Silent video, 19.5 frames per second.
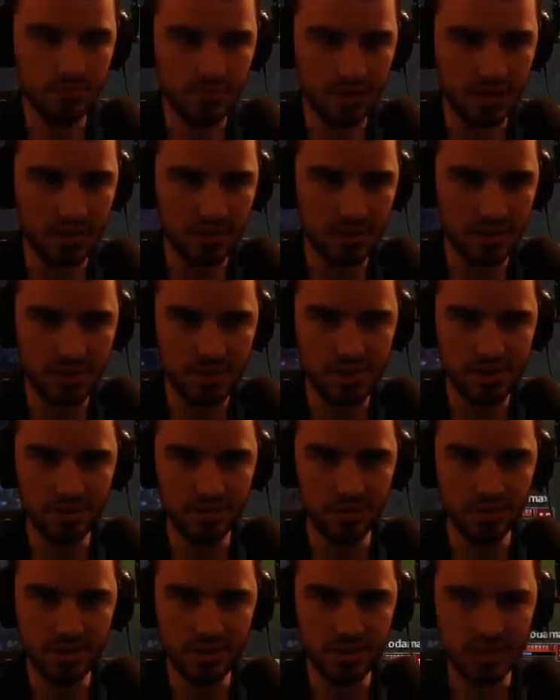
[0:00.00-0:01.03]
I'm not sure
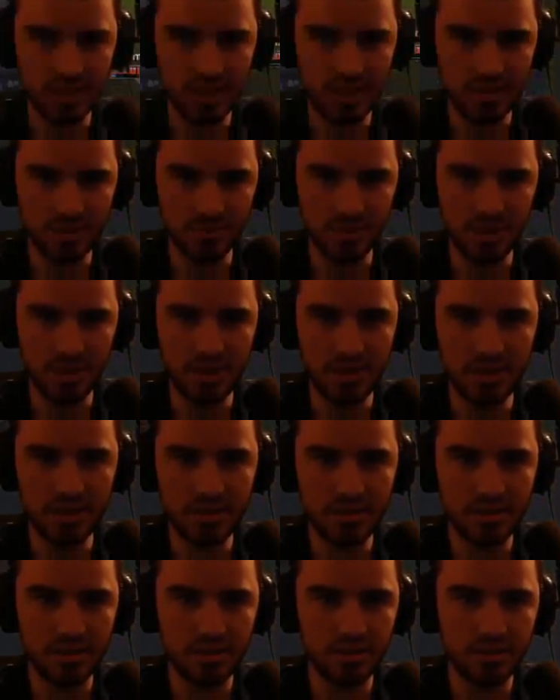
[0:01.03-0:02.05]
what this guy's plan is.